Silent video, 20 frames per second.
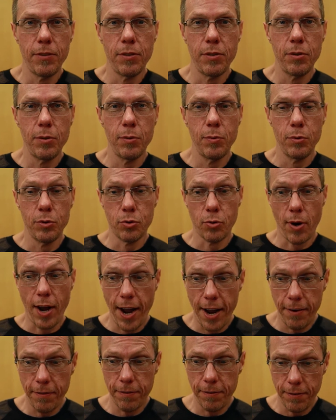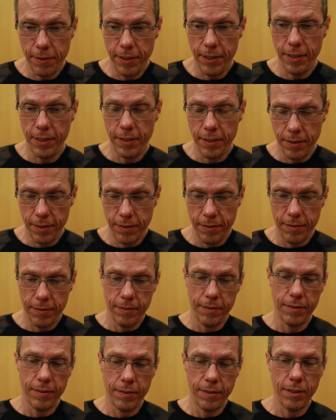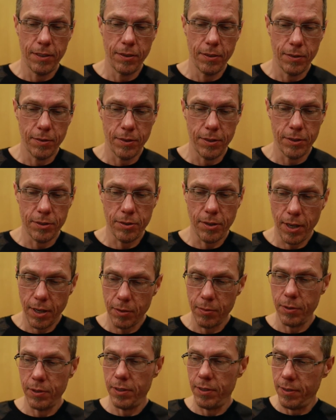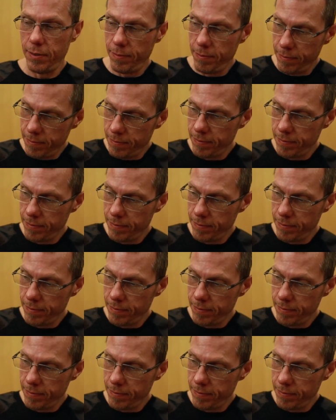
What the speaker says: to drive the truck with the